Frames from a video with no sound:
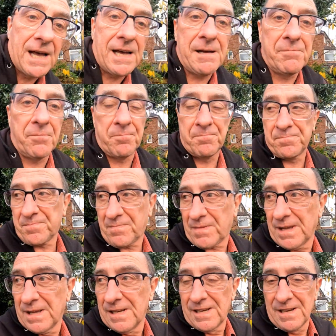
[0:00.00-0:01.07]
um,
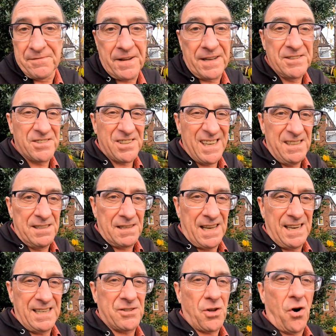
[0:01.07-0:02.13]
fencing,
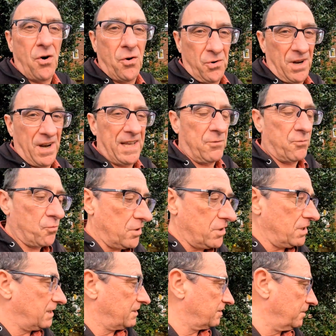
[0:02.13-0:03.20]
and it's ugly,
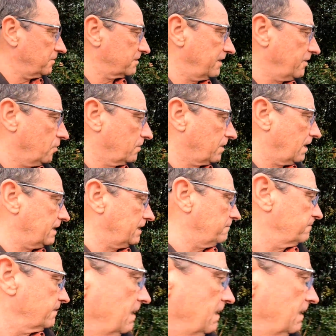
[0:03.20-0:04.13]
really seriously ugly.